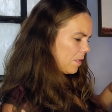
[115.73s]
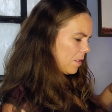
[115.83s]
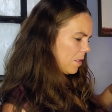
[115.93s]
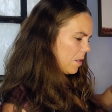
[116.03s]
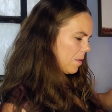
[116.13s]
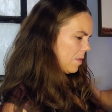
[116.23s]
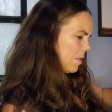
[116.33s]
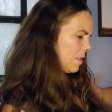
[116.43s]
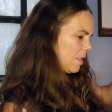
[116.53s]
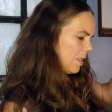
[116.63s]
Although
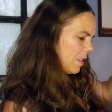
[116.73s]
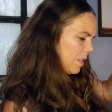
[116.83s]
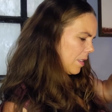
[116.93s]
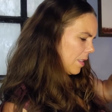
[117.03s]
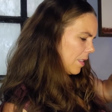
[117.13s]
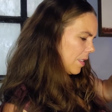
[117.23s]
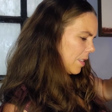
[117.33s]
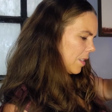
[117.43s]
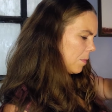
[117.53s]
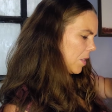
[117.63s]
this
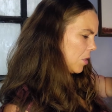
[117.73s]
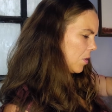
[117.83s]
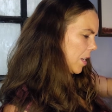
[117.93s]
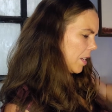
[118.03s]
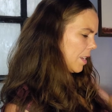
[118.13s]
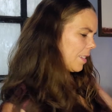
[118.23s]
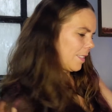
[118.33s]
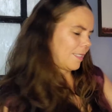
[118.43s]
is going to be tricky.